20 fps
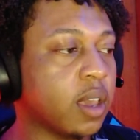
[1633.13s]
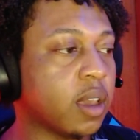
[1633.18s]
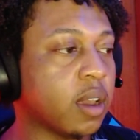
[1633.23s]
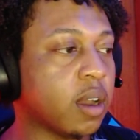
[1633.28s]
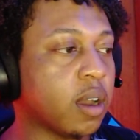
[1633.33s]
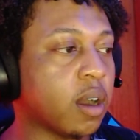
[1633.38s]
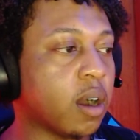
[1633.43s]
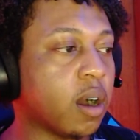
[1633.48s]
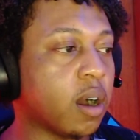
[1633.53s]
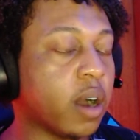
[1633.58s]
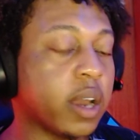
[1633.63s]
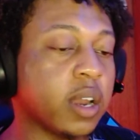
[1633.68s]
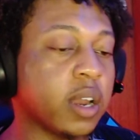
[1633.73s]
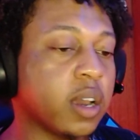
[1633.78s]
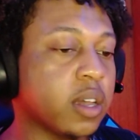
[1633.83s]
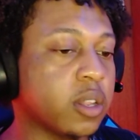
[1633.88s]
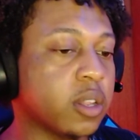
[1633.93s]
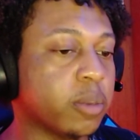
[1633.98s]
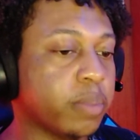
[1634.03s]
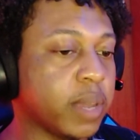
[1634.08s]
on
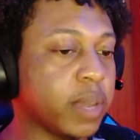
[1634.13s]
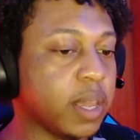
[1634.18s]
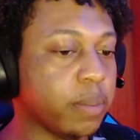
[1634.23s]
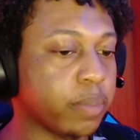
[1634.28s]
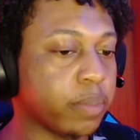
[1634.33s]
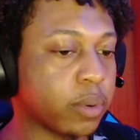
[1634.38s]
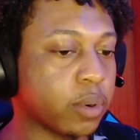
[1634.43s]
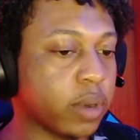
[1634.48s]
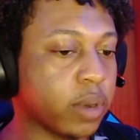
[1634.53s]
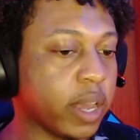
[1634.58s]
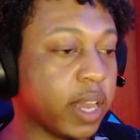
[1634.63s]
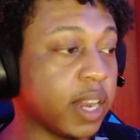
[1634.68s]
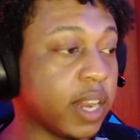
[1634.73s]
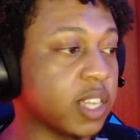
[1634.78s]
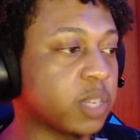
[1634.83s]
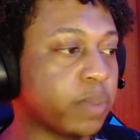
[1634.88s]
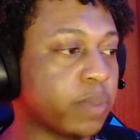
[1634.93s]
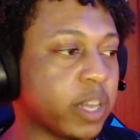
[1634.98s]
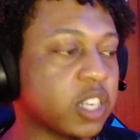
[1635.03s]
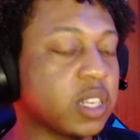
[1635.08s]
other people, and
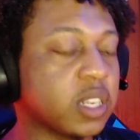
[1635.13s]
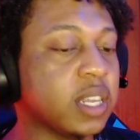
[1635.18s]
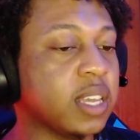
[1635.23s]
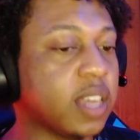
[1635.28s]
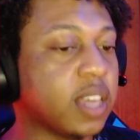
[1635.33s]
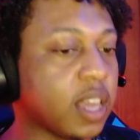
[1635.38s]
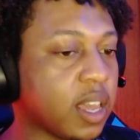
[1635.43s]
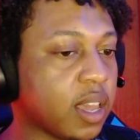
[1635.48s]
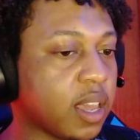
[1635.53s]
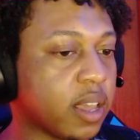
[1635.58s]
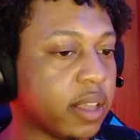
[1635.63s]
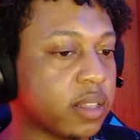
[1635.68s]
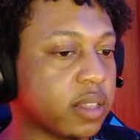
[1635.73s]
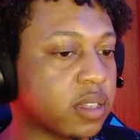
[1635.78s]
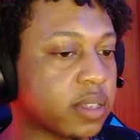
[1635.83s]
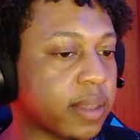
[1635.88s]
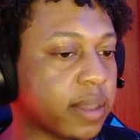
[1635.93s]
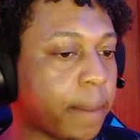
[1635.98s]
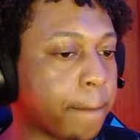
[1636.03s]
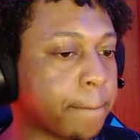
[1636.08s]
especially kids,
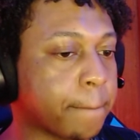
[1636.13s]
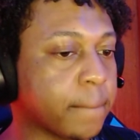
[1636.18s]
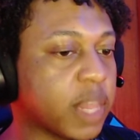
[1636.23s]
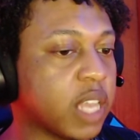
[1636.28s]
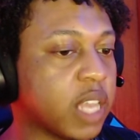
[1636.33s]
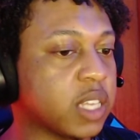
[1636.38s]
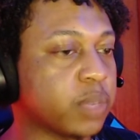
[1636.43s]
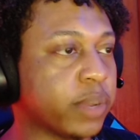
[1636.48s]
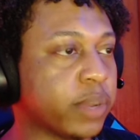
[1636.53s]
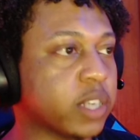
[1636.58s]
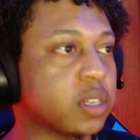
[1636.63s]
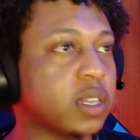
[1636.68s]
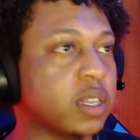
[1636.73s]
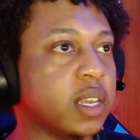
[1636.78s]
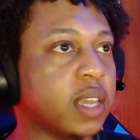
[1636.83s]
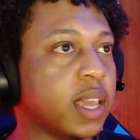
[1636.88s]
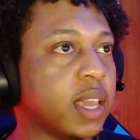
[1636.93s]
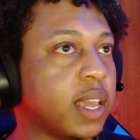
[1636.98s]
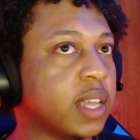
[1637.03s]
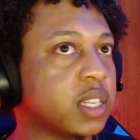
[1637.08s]

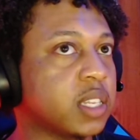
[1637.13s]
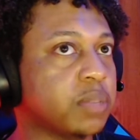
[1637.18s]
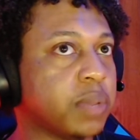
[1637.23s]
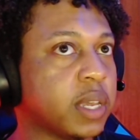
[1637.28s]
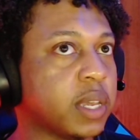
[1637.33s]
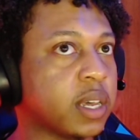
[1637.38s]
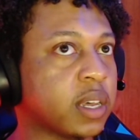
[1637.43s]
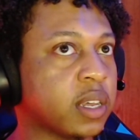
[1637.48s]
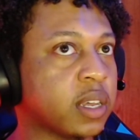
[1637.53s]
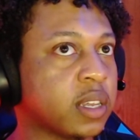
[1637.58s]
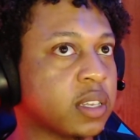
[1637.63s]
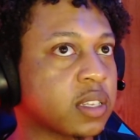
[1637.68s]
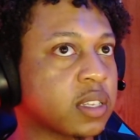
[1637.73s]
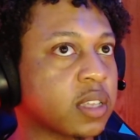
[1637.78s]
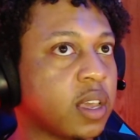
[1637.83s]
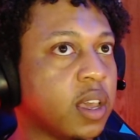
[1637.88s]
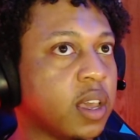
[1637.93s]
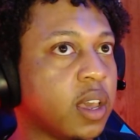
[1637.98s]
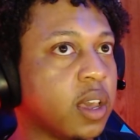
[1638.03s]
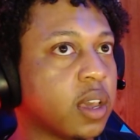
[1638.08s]
because
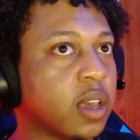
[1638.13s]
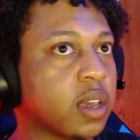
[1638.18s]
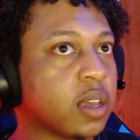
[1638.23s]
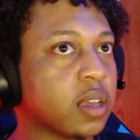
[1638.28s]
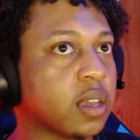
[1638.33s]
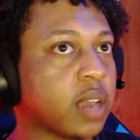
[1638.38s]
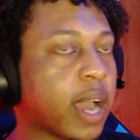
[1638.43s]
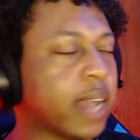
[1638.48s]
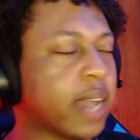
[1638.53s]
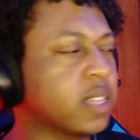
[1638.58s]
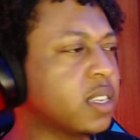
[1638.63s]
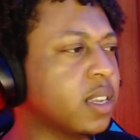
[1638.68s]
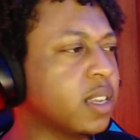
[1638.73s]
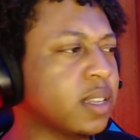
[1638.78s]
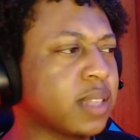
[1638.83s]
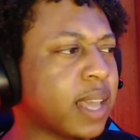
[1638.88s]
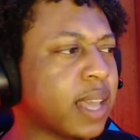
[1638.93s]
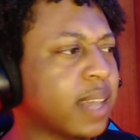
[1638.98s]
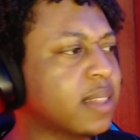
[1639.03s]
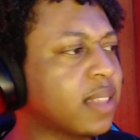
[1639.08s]
I took
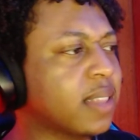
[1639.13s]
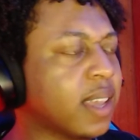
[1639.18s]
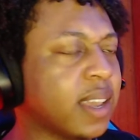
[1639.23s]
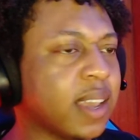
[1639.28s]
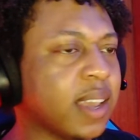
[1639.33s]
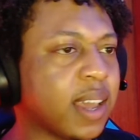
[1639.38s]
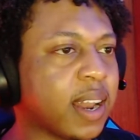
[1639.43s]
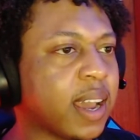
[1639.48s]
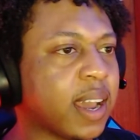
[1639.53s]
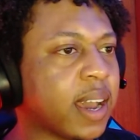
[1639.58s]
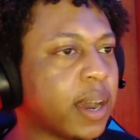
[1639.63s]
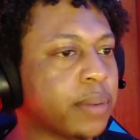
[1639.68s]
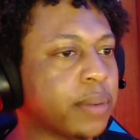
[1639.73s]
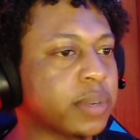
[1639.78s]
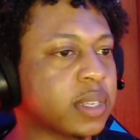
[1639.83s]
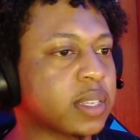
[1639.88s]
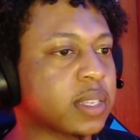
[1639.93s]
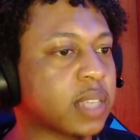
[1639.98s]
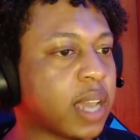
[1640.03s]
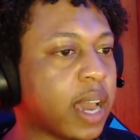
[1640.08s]
that thing, and
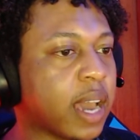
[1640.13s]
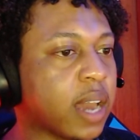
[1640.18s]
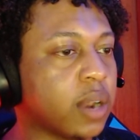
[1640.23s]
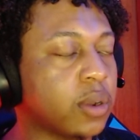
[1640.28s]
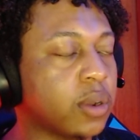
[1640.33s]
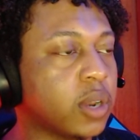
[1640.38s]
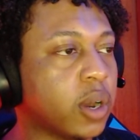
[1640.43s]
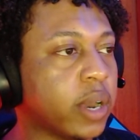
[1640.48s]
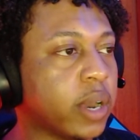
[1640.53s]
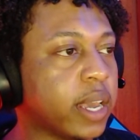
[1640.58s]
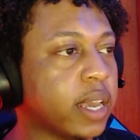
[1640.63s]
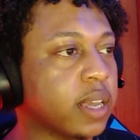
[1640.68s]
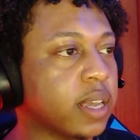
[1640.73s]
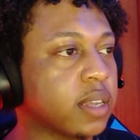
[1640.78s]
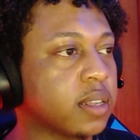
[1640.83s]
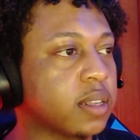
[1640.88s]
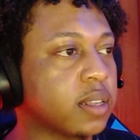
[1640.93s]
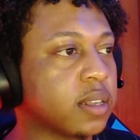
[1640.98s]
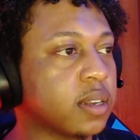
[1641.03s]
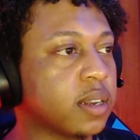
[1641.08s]
I don't know,
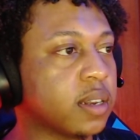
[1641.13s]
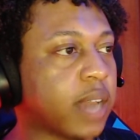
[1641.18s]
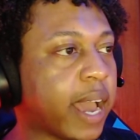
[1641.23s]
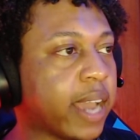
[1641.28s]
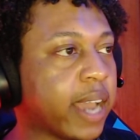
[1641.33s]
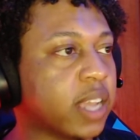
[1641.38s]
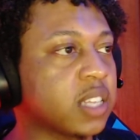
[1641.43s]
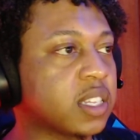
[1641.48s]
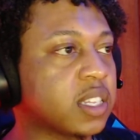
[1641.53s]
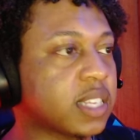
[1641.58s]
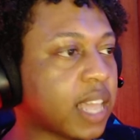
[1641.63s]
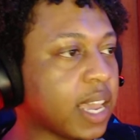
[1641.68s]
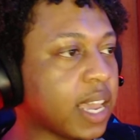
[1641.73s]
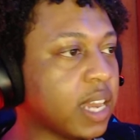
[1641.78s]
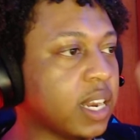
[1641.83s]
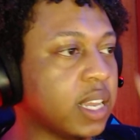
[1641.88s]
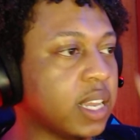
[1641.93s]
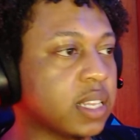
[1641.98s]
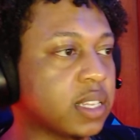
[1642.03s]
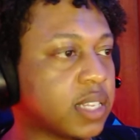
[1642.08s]
I could say it
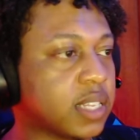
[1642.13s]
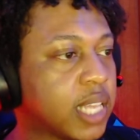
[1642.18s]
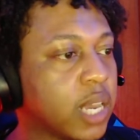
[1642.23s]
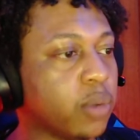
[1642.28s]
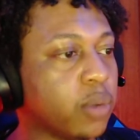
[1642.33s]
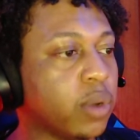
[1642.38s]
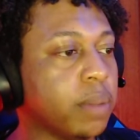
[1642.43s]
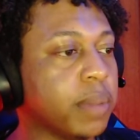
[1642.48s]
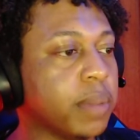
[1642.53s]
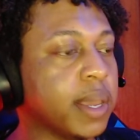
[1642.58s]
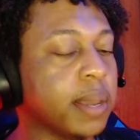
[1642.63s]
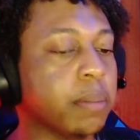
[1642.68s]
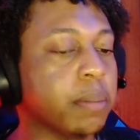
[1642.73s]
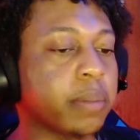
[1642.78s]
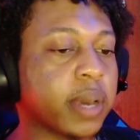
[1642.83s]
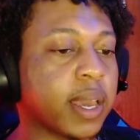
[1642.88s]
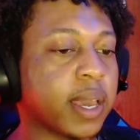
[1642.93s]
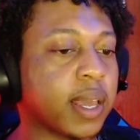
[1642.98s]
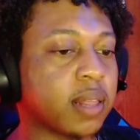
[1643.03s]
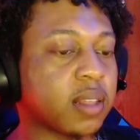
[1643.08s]
didn't sit with me,
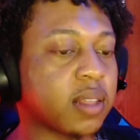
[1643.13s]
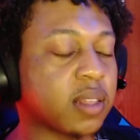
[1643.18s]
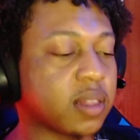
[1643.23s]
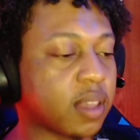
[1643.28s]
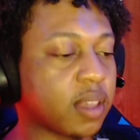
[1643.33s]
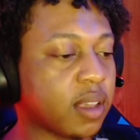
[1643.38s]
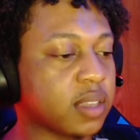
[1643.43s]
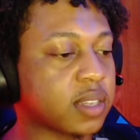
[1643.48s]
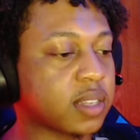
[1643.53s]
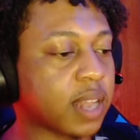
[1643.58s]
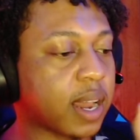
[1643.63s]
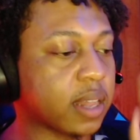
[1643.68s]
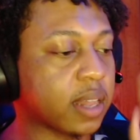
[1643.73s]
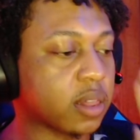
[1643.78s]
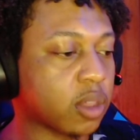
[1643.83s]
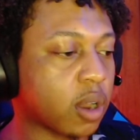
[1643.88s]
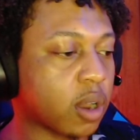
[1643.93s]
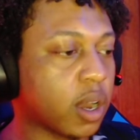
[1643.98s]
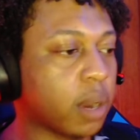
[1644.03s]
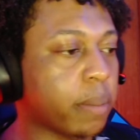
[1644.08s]
but in the things that I
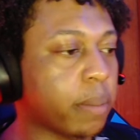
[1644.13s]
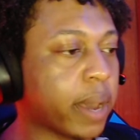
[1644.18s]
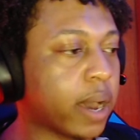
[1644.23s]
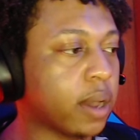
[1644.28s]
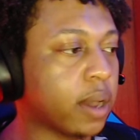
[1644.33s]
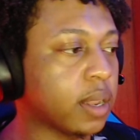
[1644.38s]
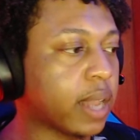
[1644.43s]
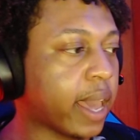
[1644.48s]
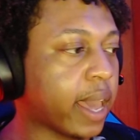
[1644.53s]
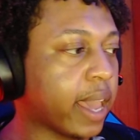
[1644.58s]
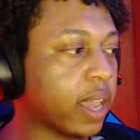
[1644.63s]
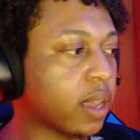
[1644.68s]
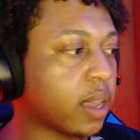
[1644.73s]
thought about, like,